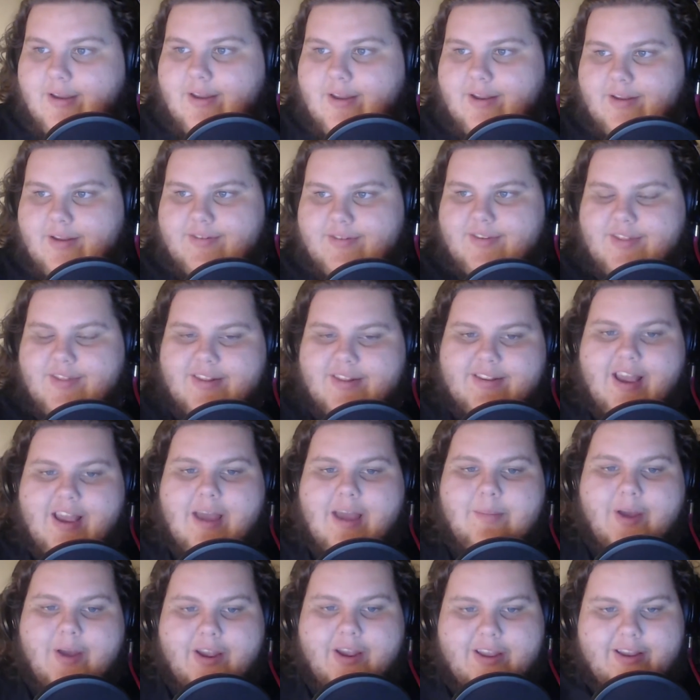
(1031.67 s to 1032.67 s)
Because in the
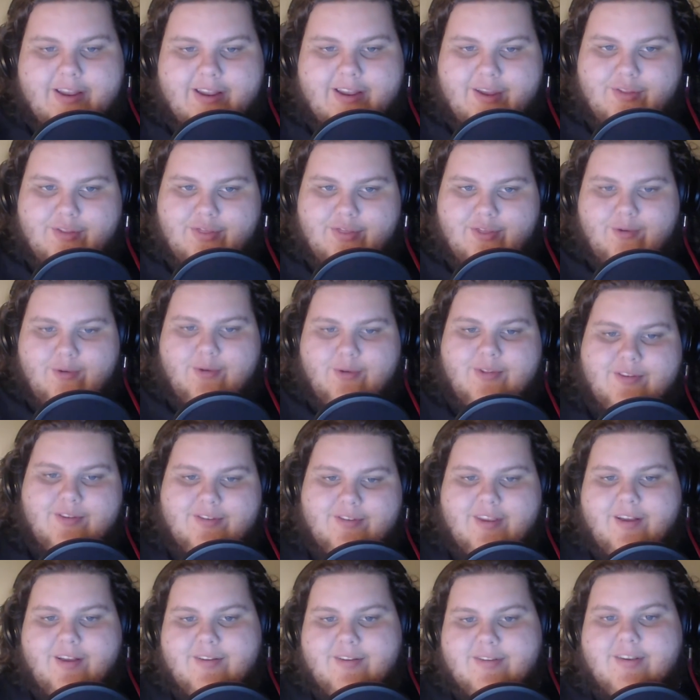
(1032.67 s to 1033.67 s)
time I could get through the
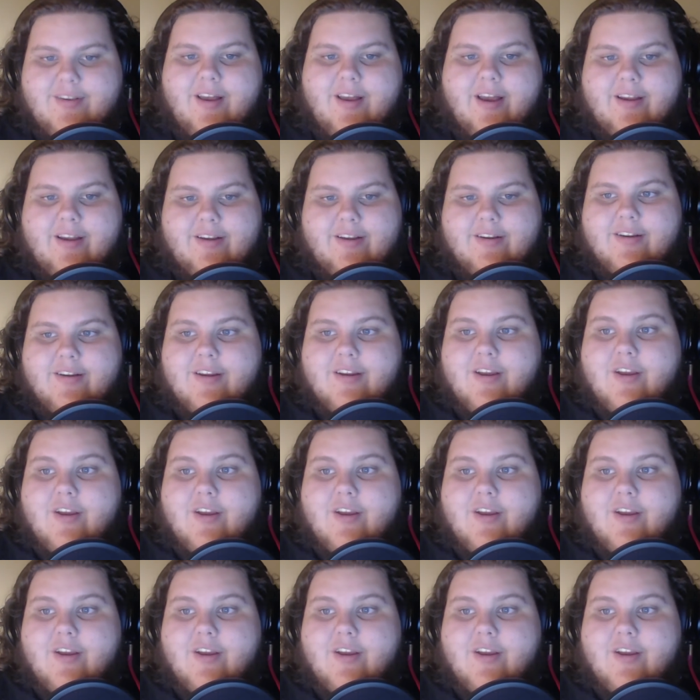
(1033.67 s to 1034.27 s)
Cell Saga,